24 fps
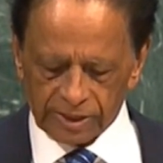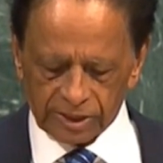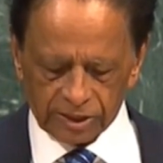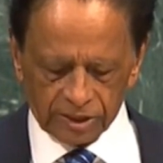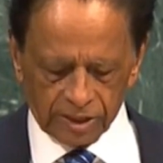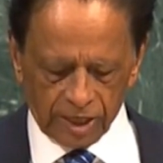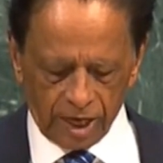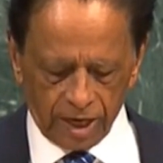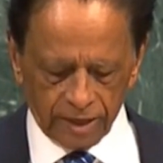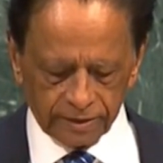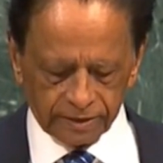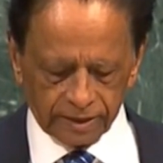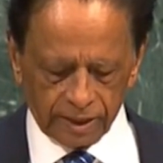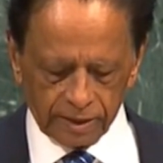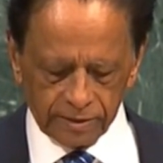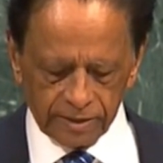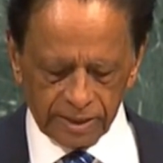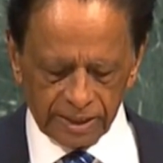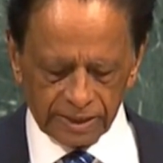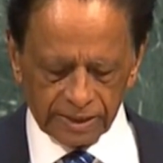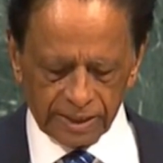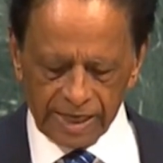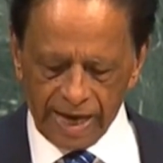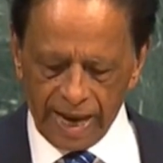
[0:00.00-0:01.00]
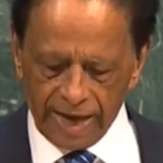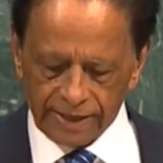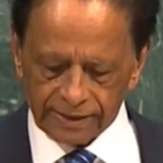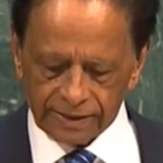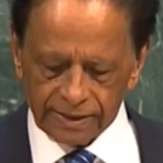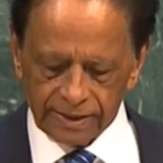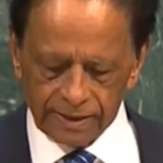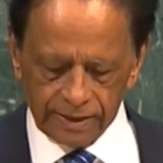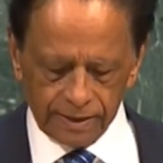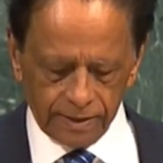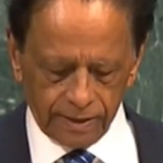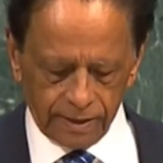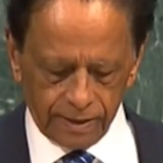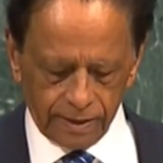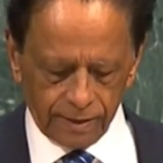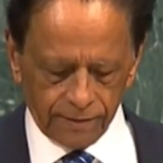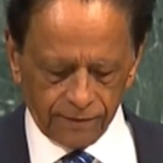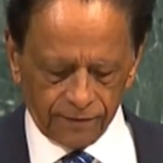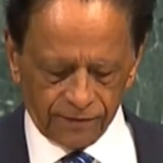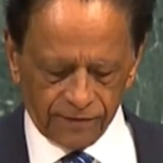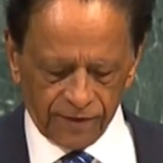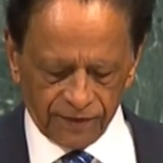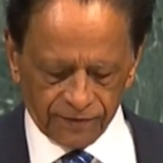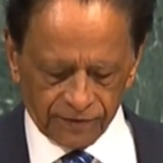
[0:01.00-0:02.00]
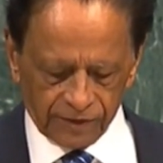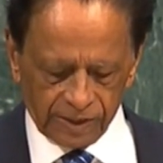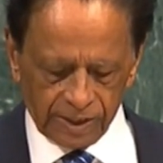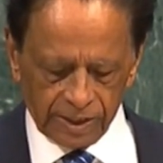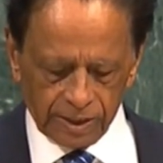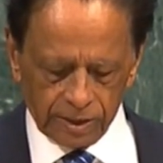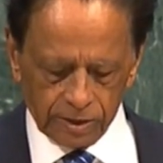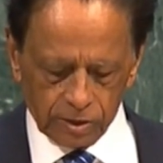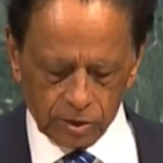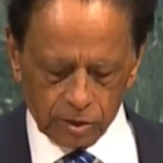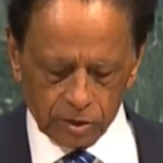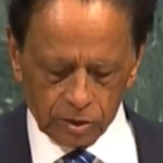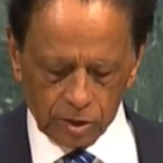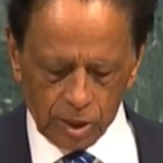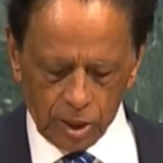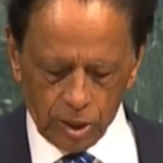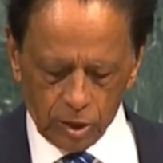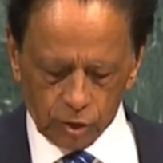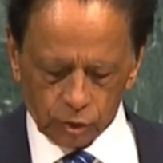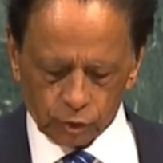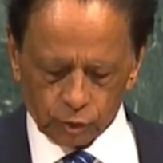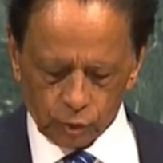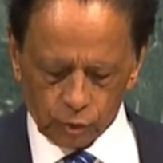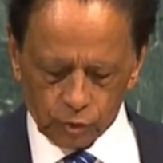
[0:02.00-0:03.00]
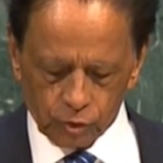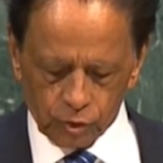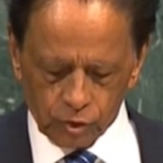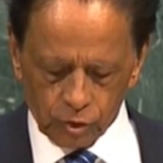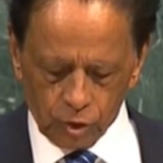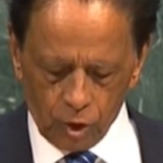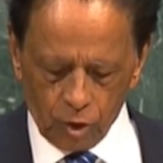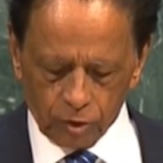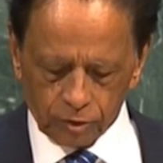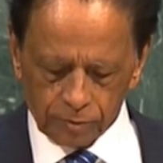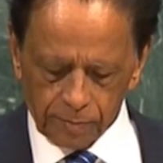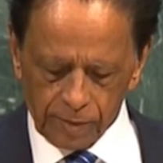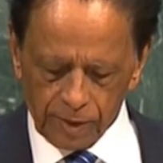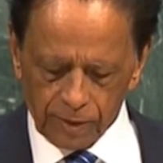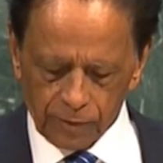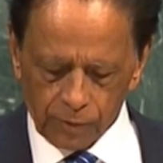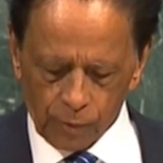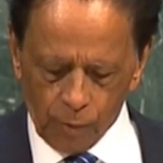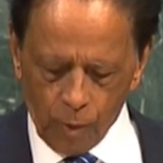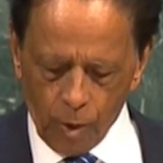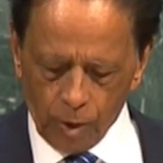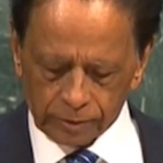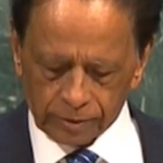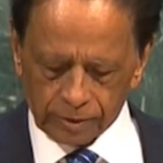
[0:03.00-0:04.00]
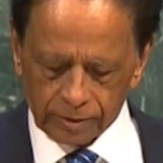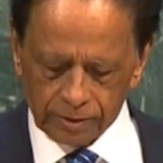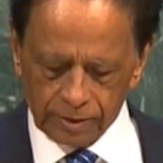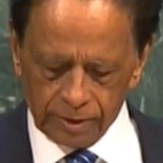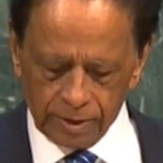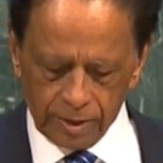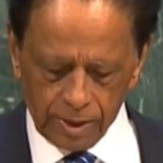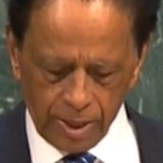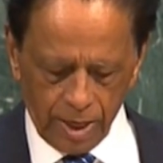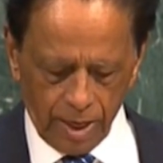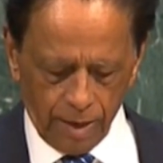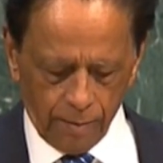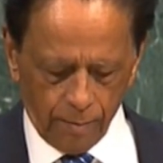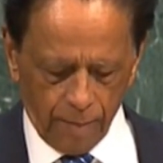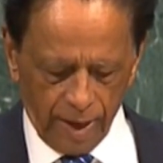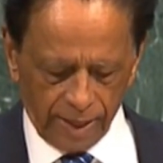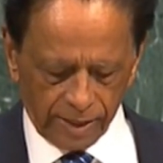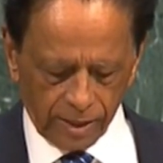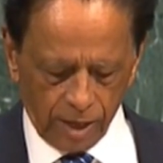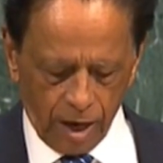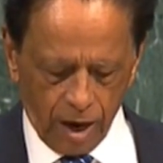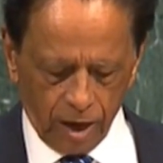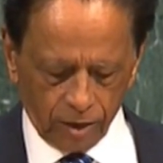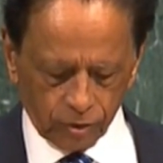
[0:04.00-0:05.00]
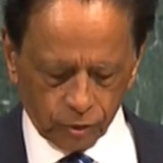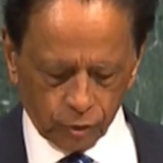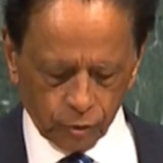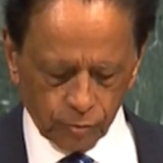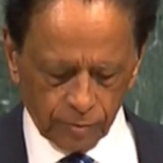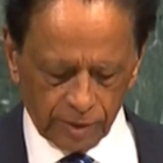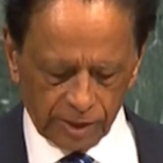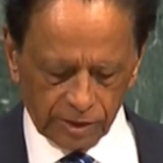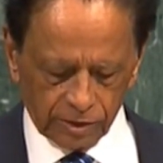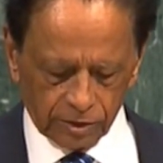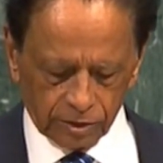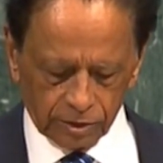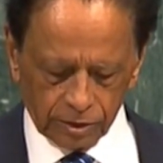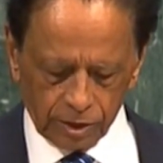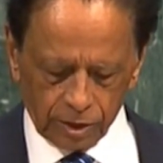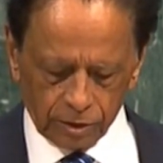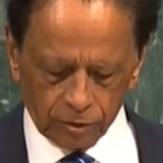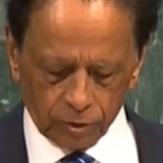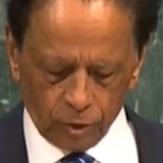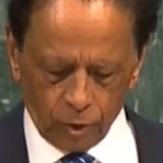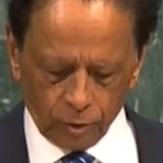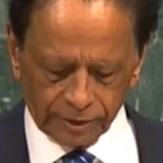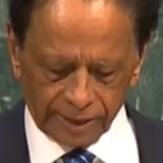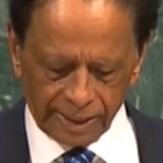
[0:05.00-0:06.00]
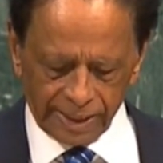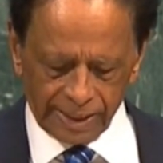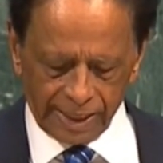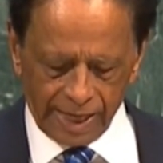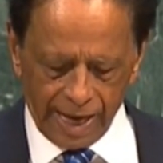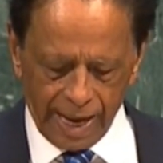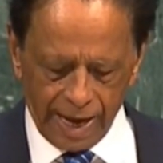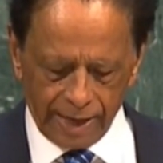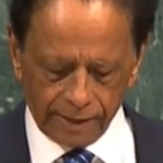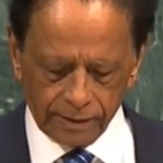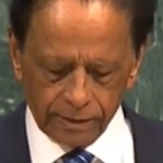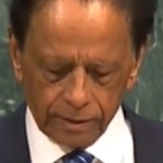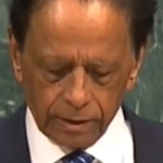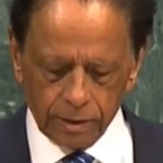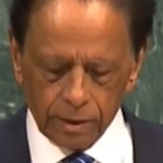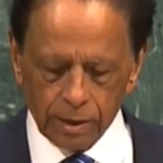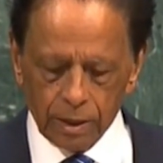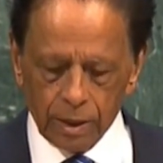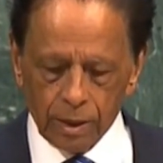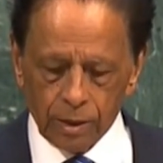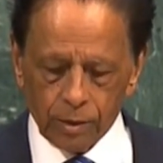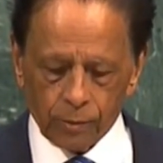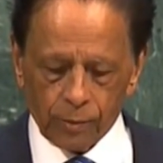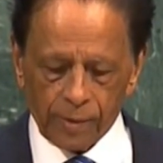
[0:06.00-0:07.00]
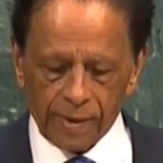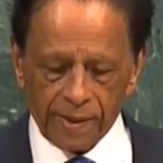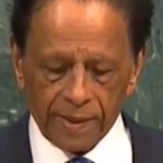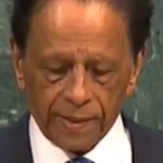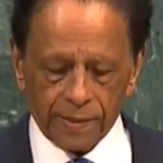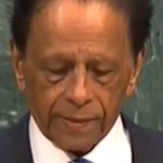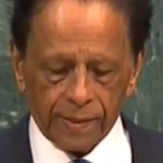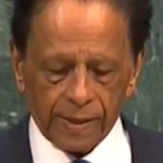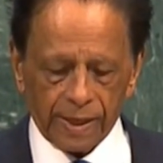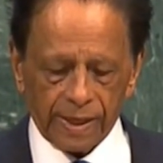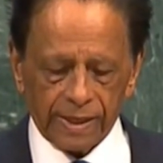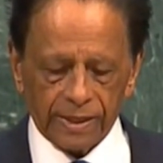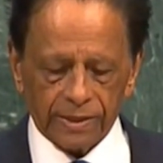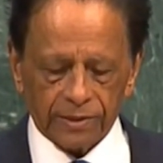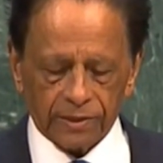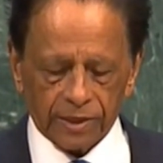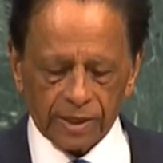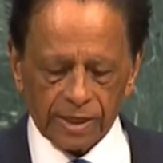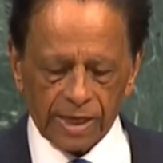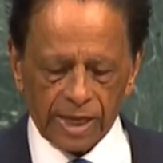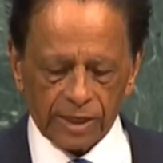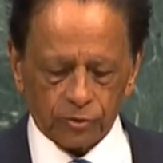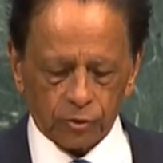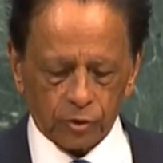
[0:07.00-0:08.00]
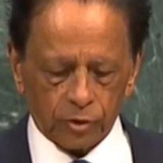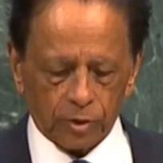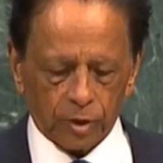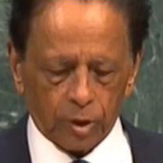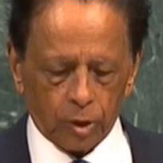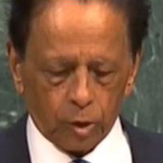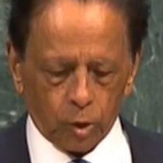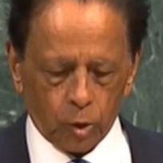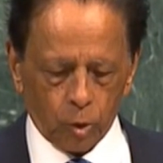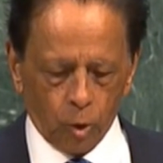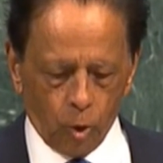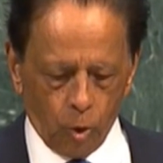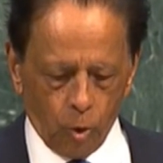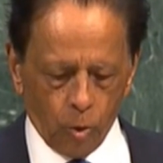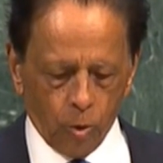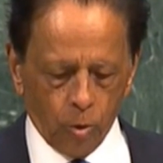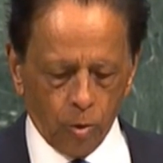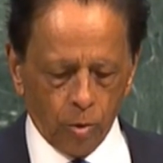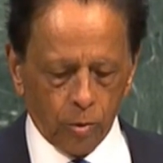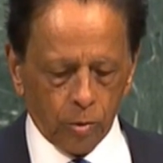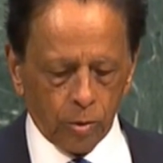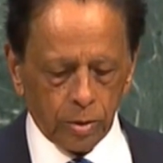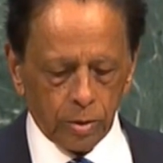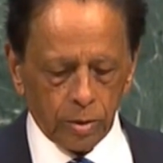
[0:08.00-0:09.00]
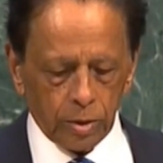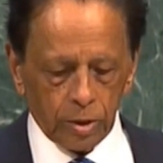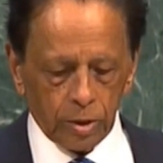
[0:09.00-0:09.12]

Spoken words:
which started in the 1950s, should not be thwarted by arguments not in line with international law.